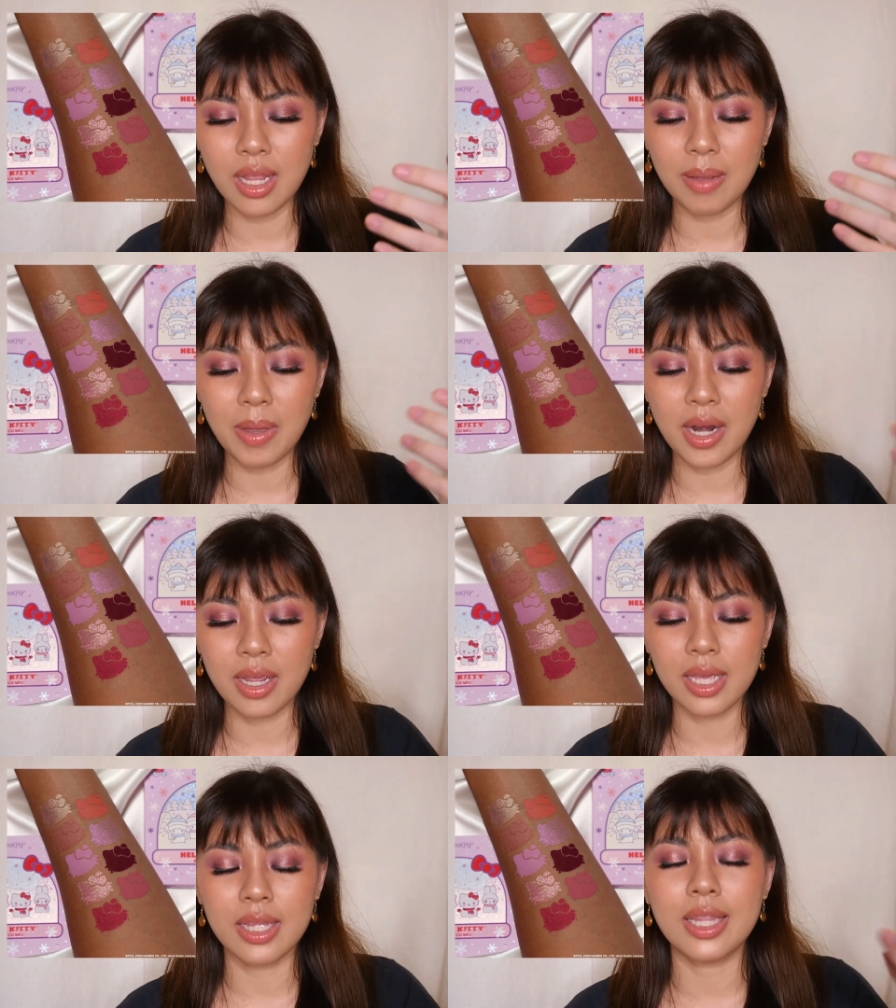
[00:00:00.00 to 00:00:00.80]
Like,
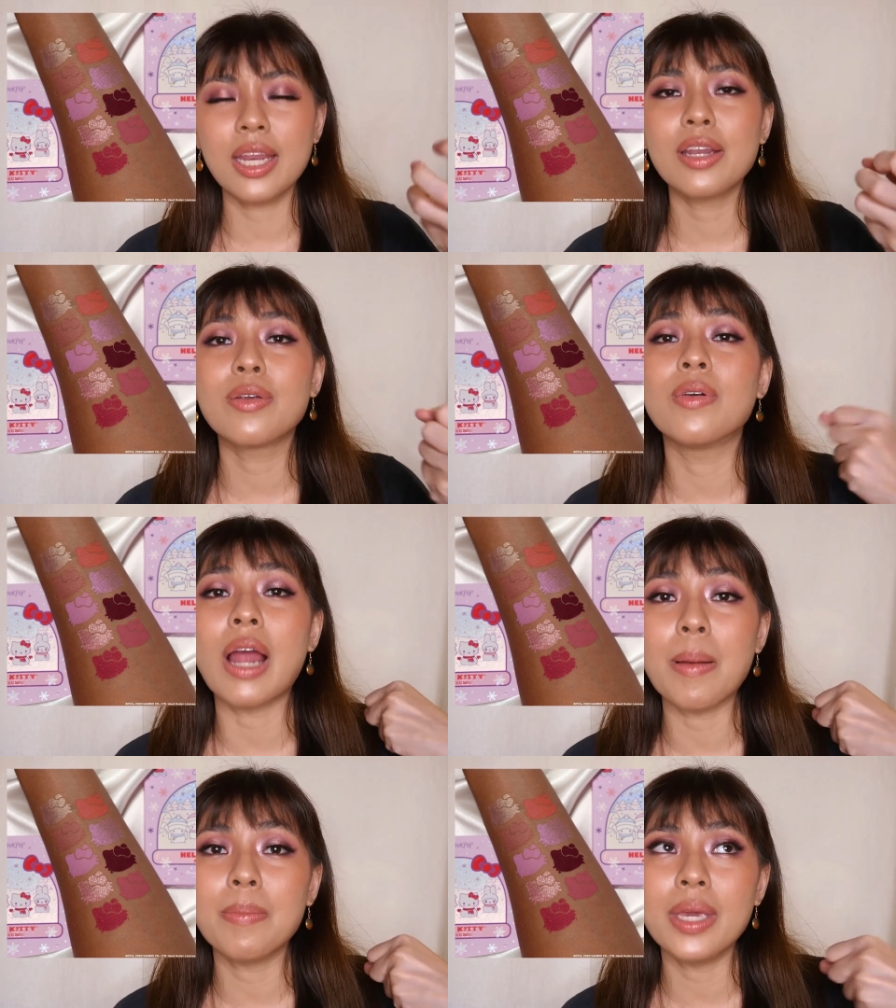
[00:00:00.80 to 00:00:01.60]
parang it didn't
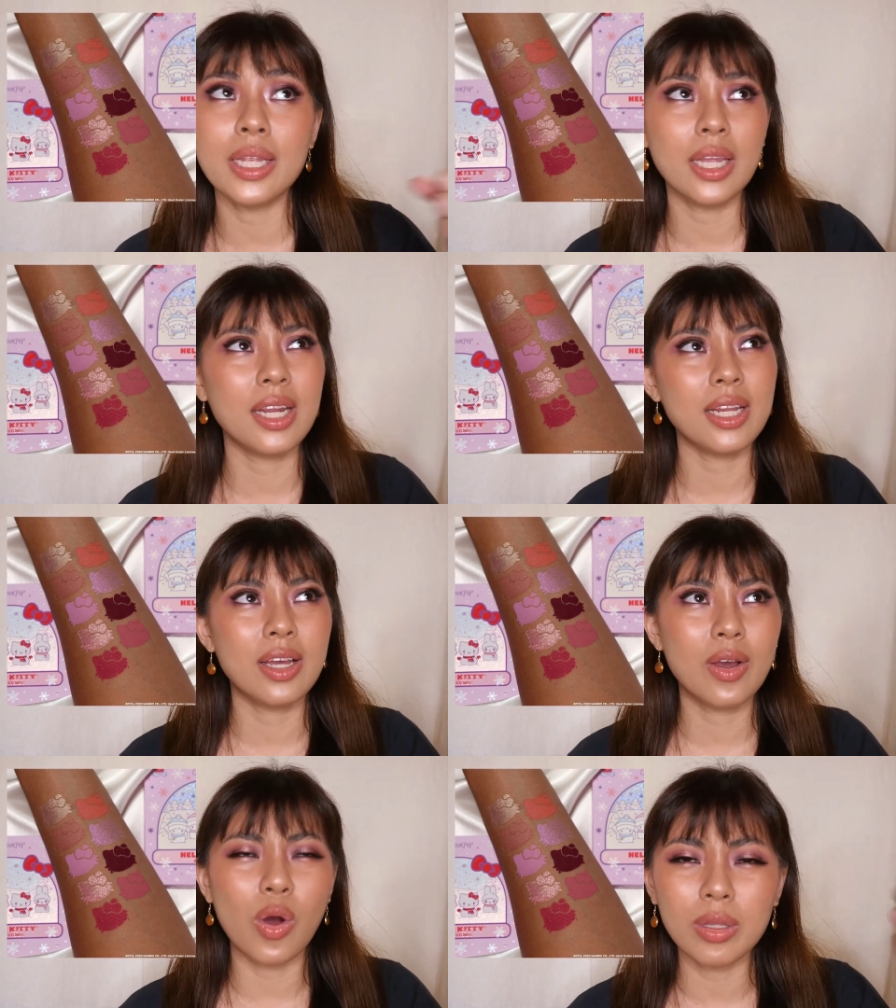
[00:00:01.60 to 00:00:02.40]
grab me, it didn't
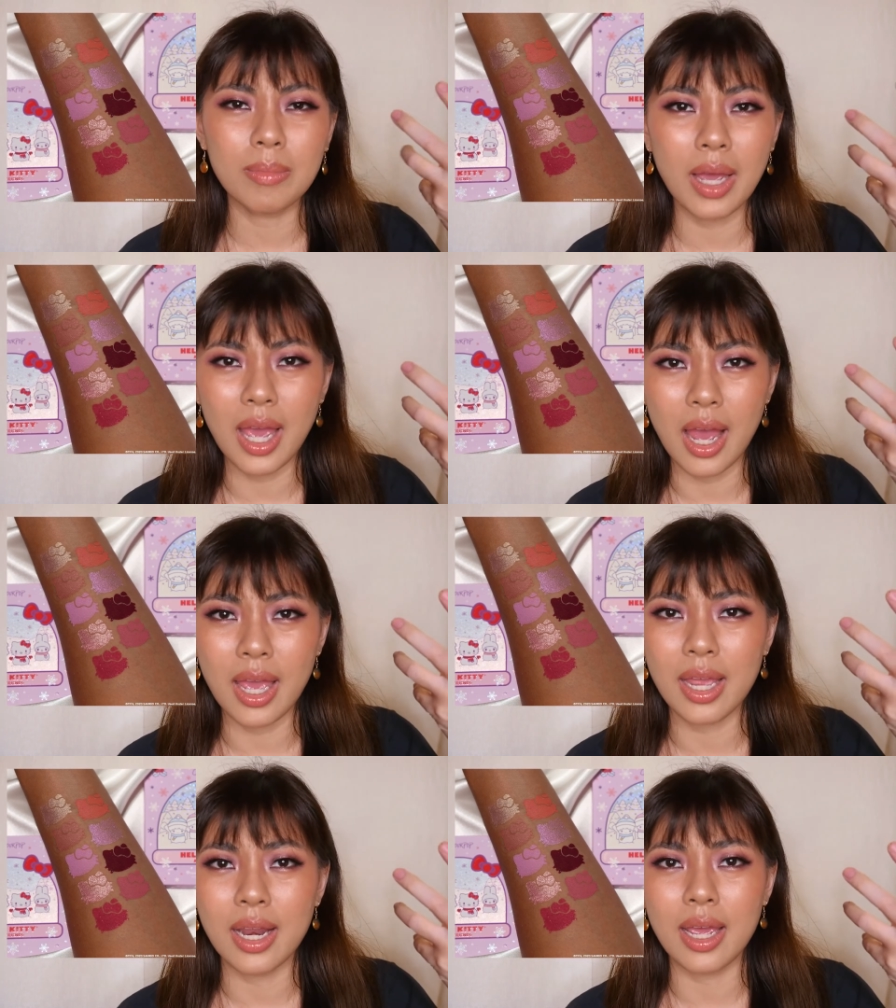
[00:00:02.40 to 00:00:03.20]
caught my
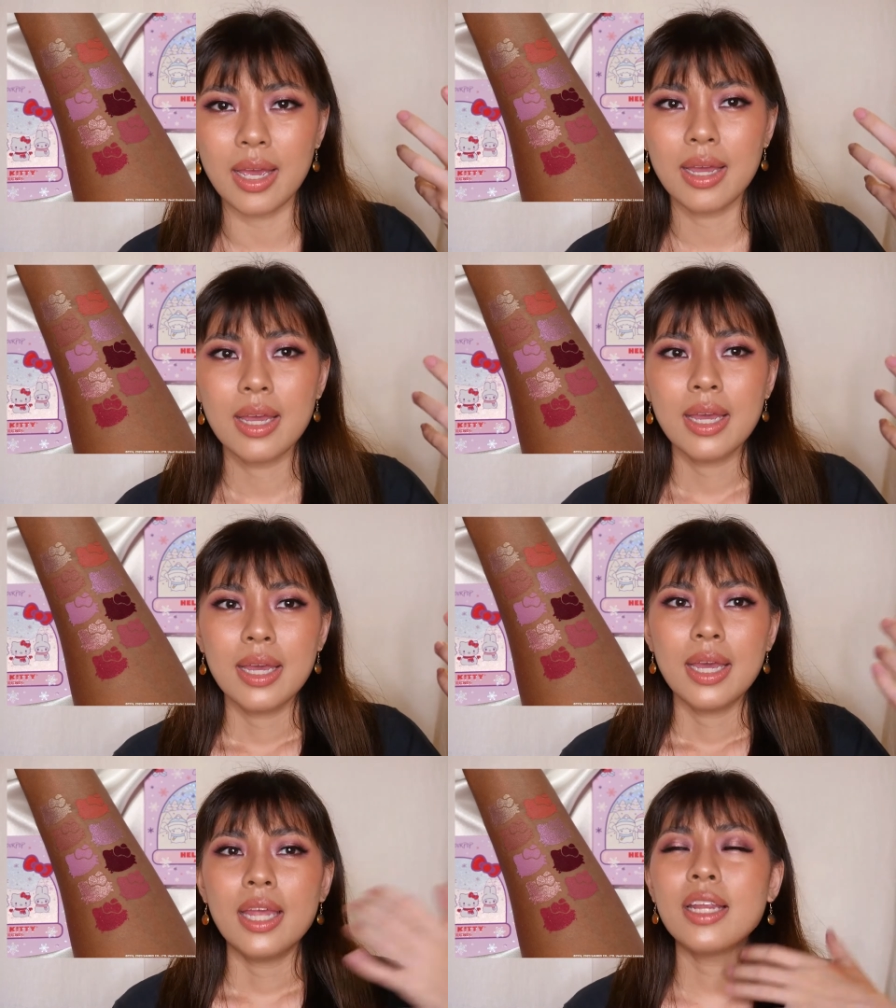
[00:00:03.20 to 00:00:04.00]
eye. Like,
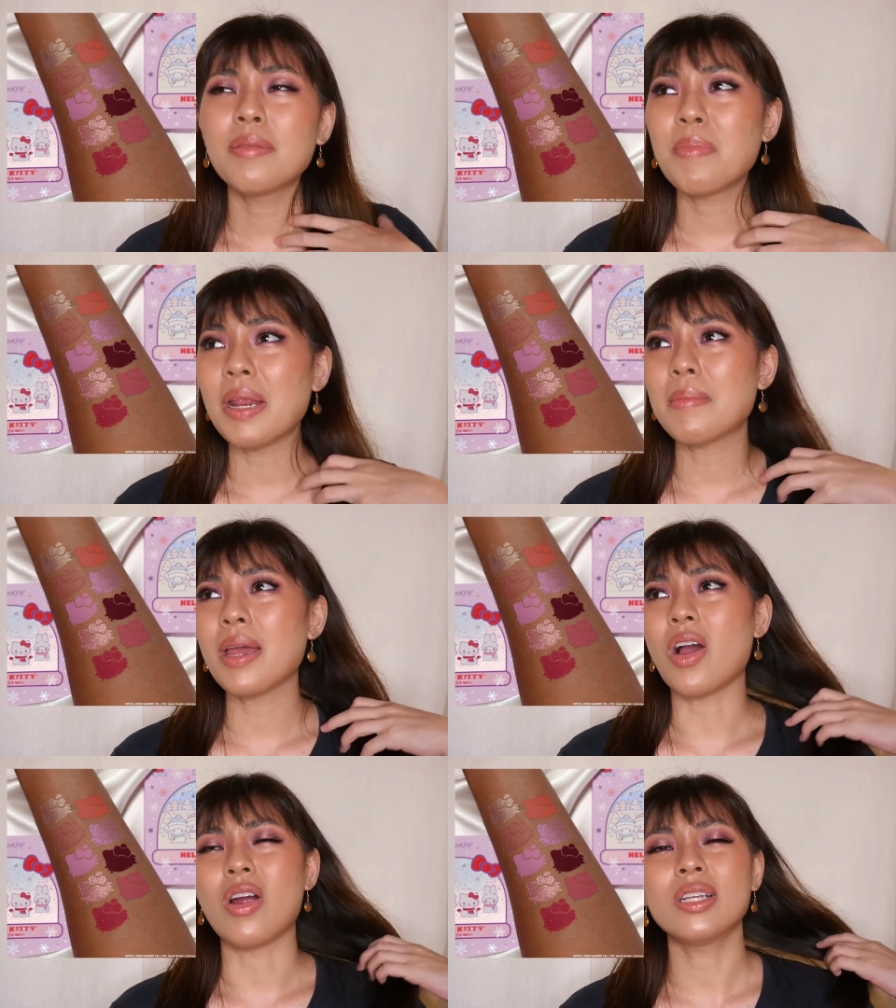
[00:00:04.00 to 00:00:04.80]
it didn't make
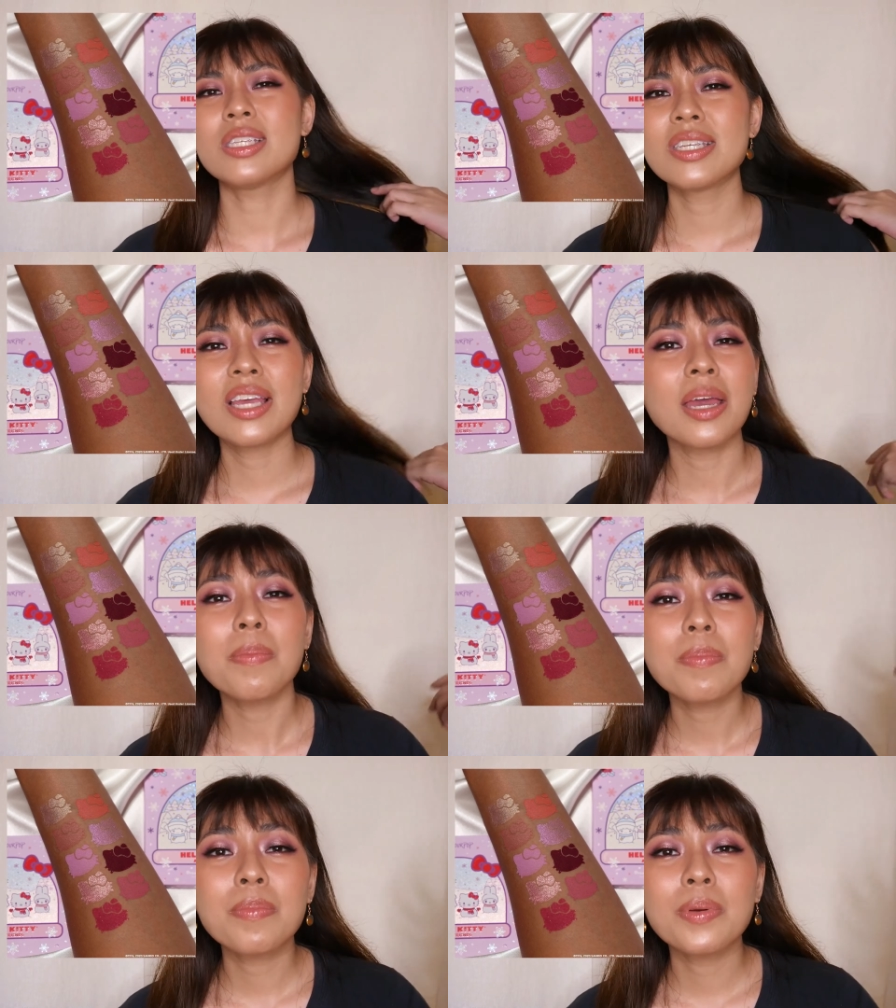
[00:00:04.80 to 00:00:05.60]
my heart
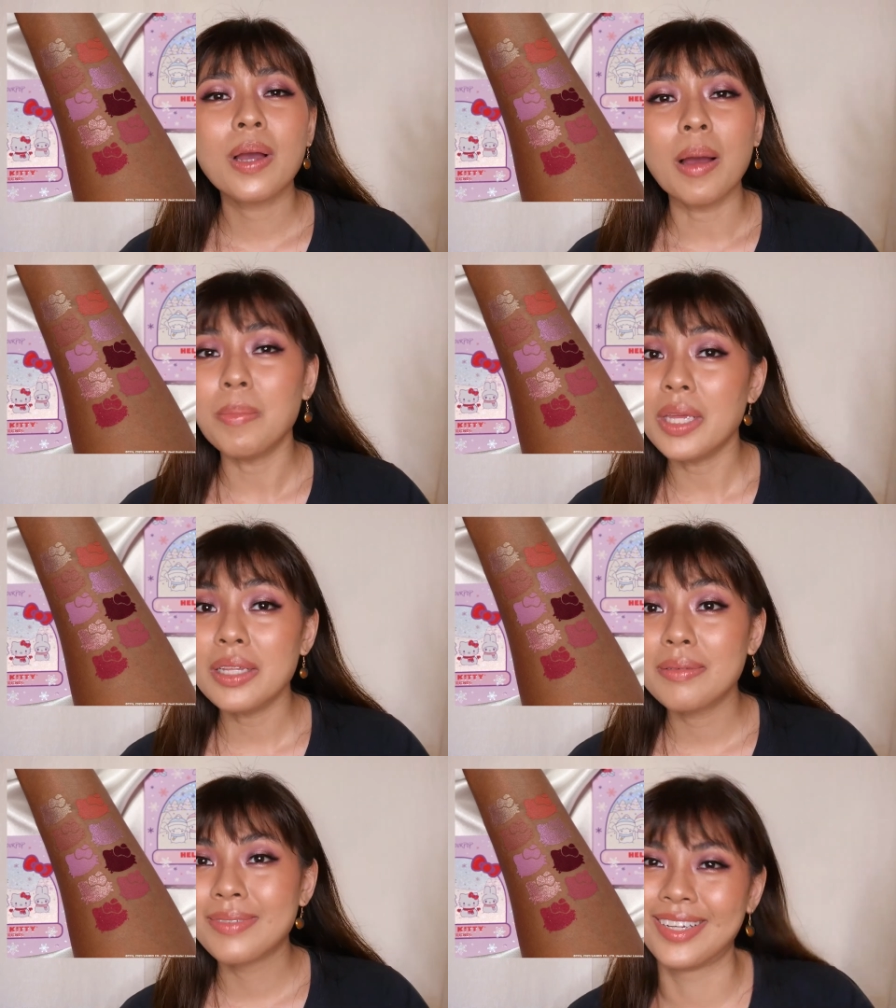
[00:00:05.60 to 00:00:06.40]
skip a beat.
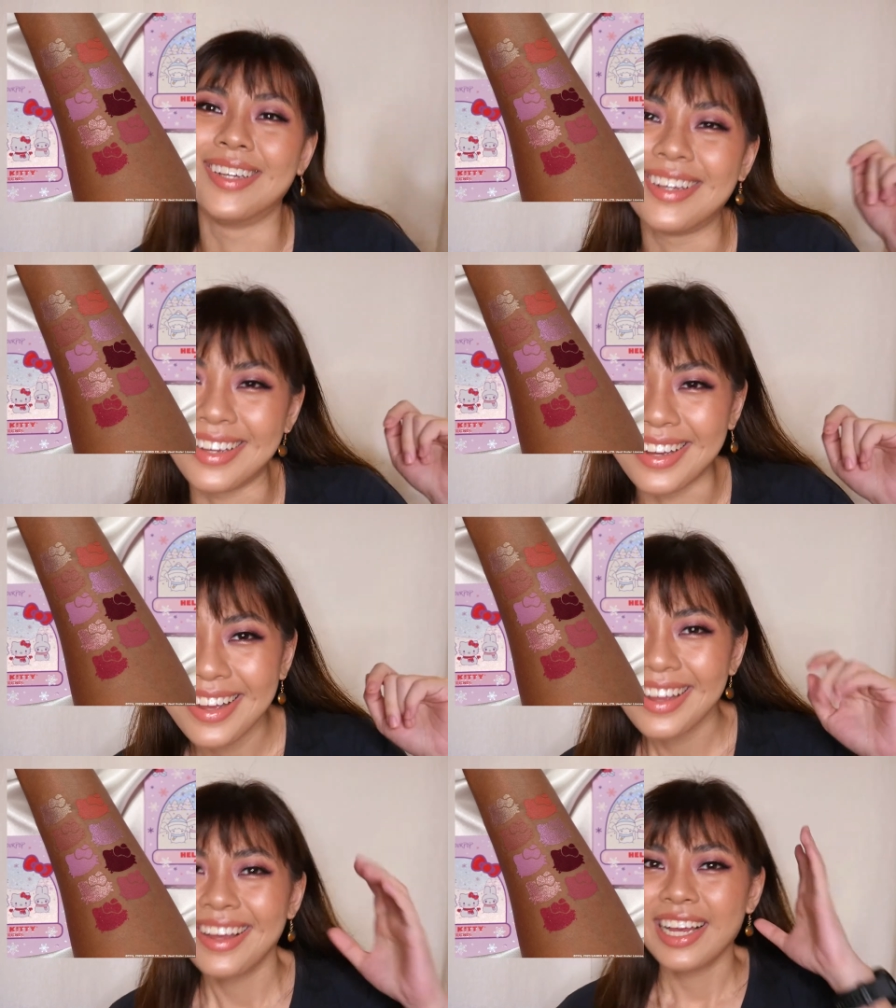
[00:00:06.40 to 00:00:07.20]

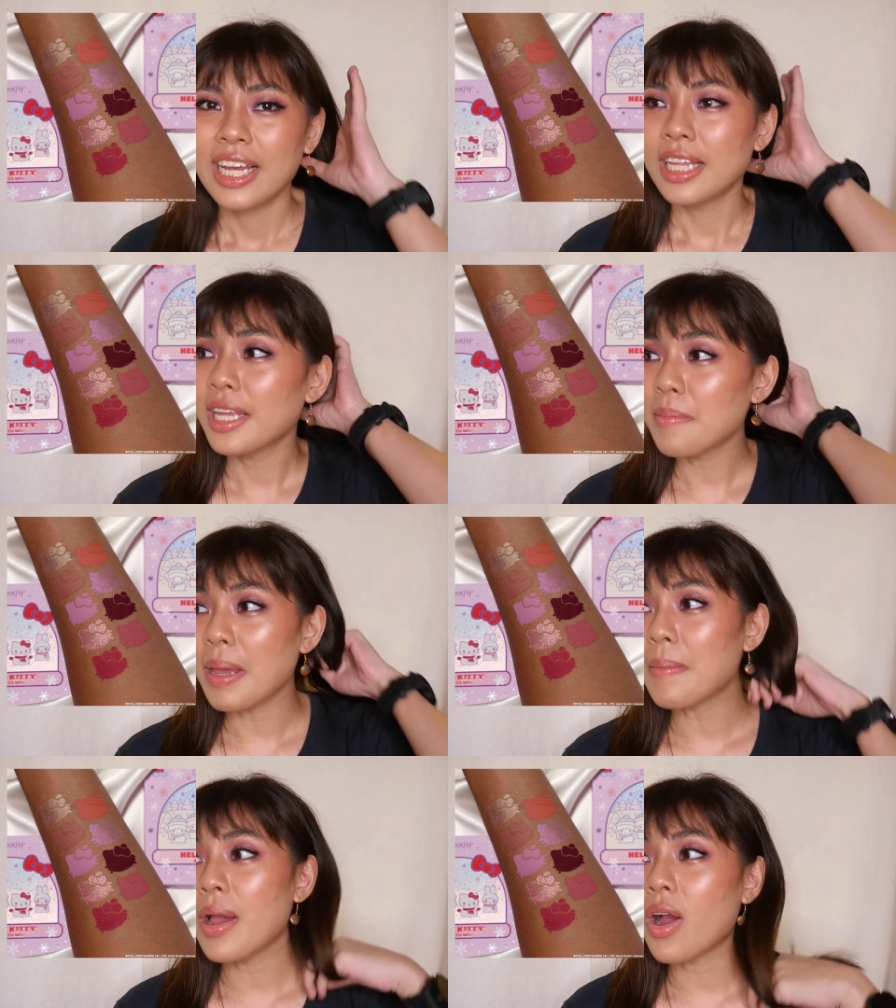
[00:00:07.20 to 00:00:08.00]
I